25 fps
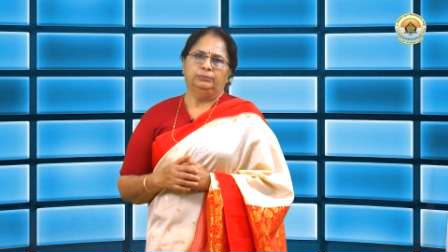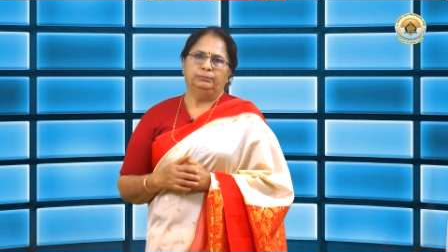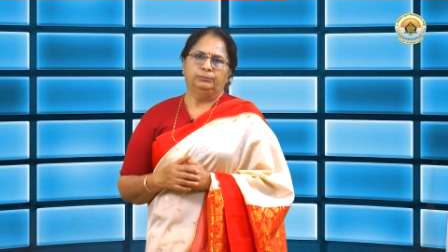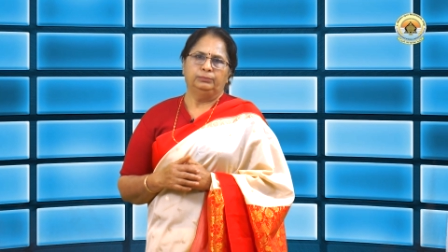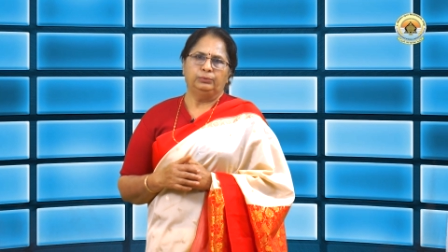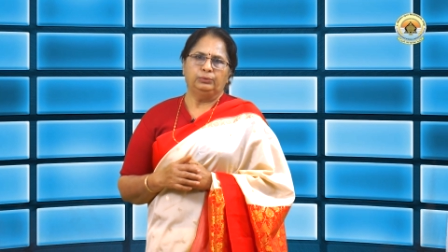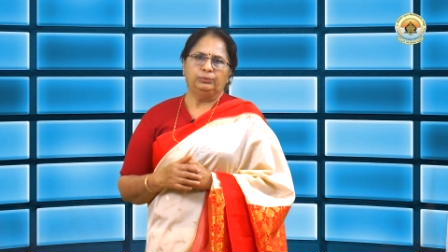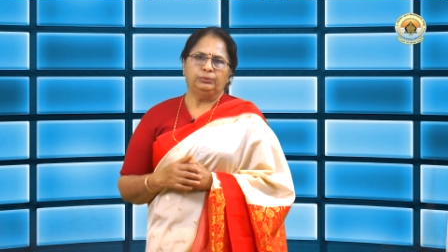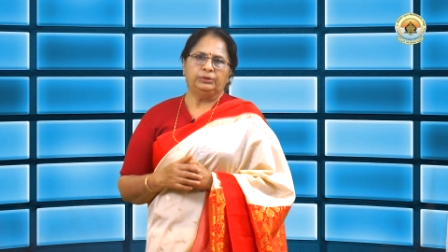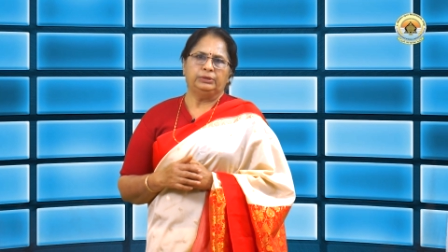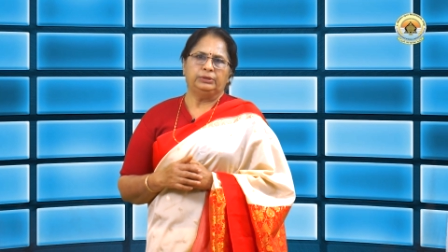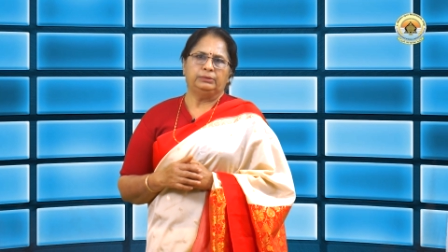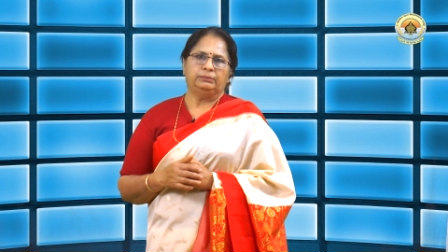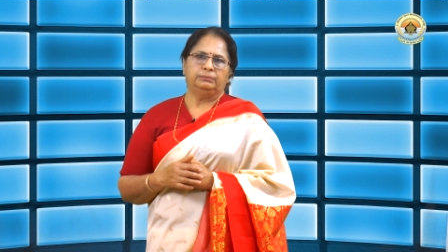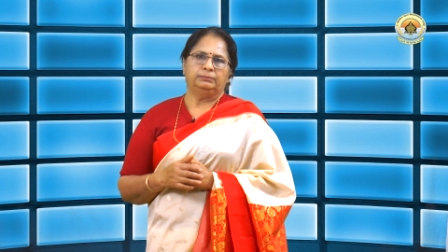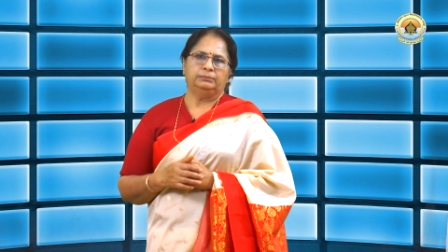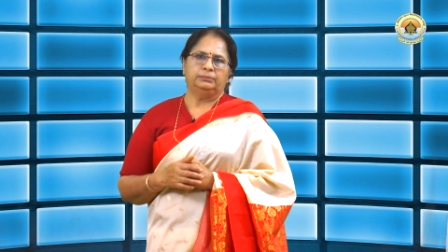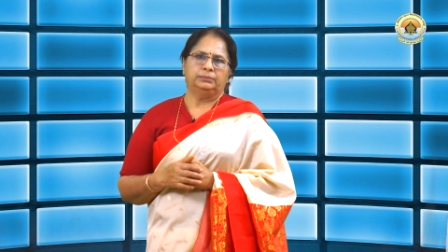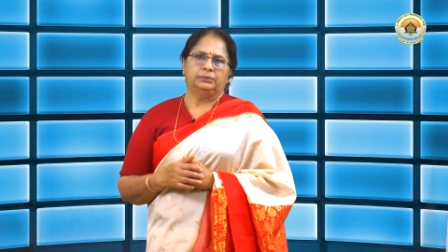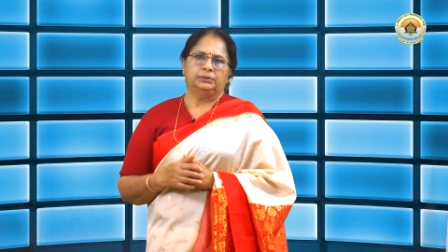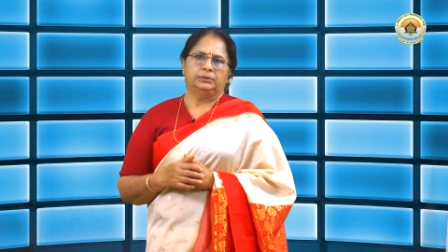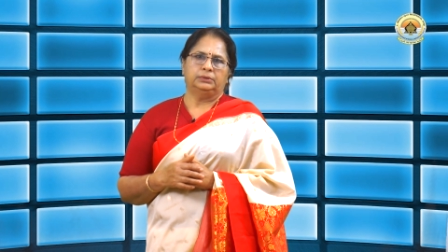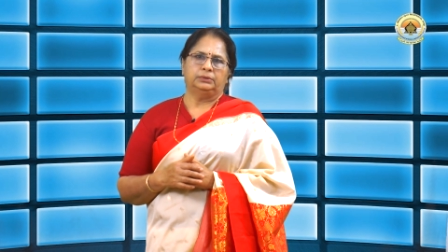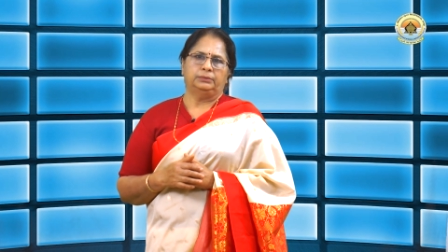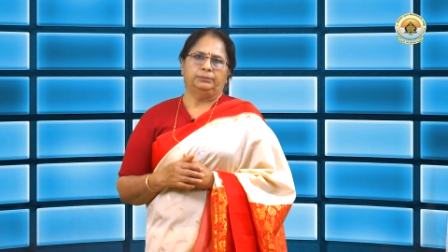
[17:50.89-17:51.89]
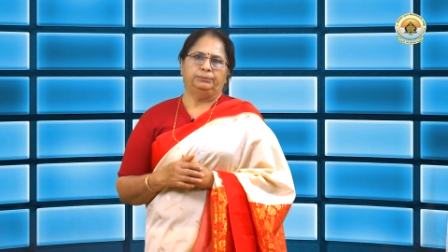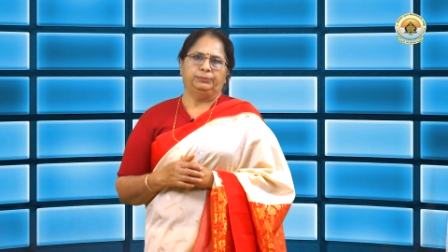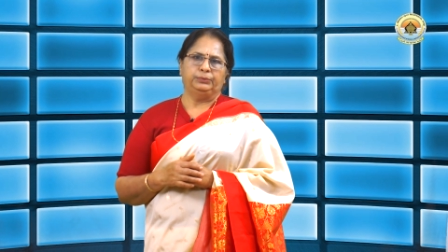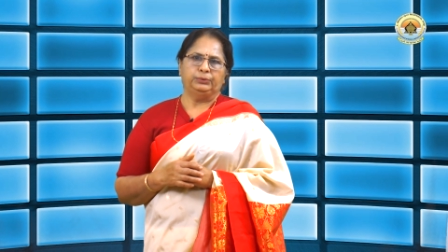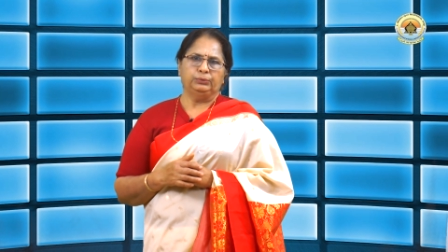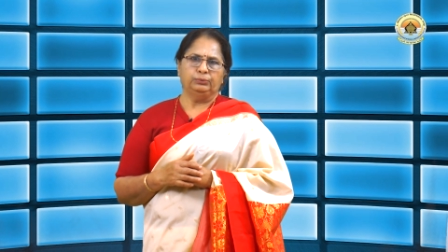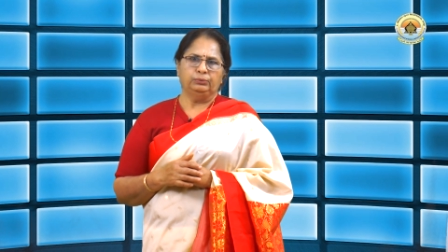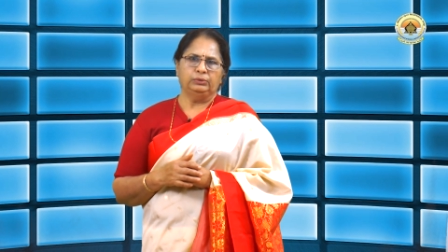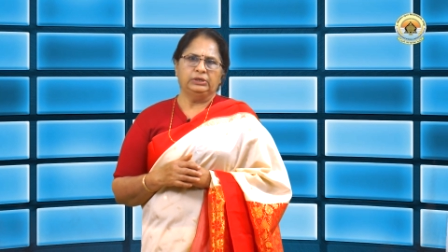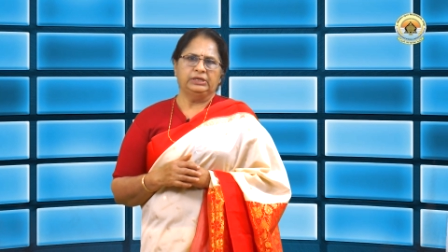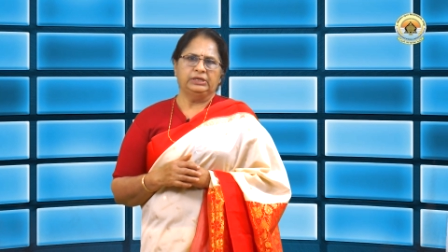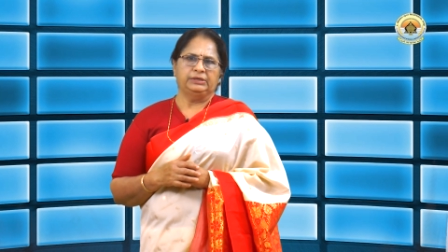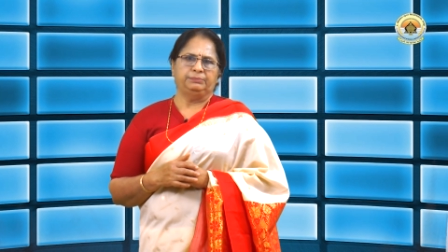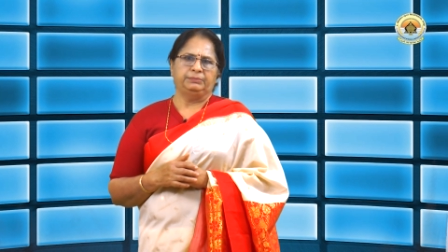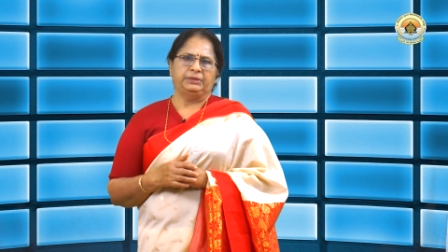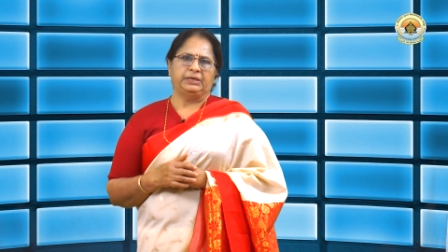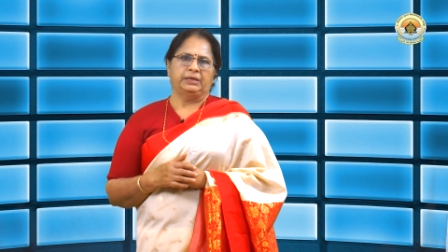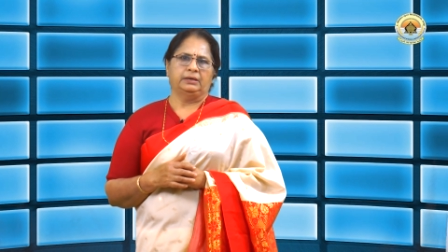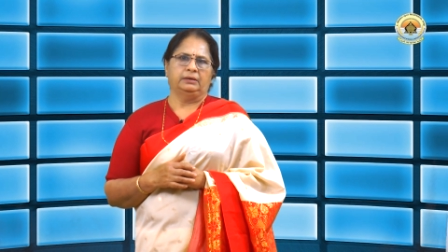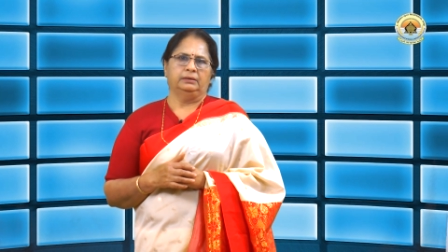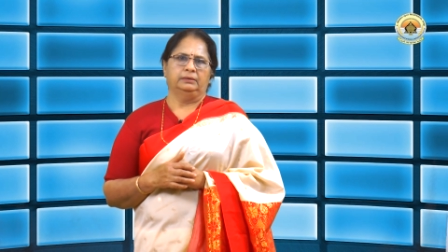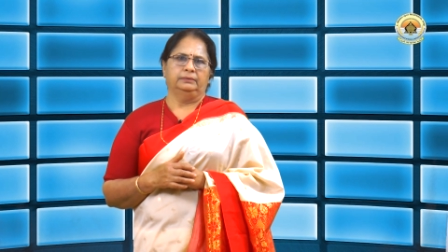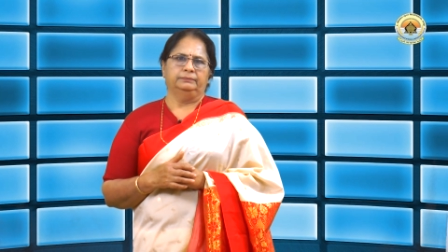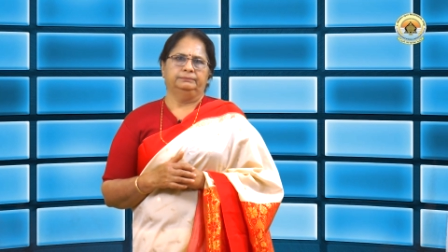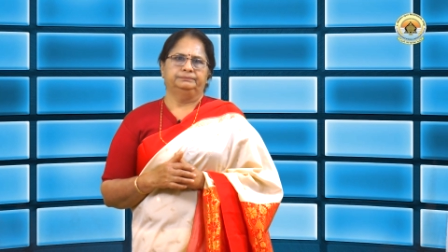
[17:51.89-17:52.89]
bulimia.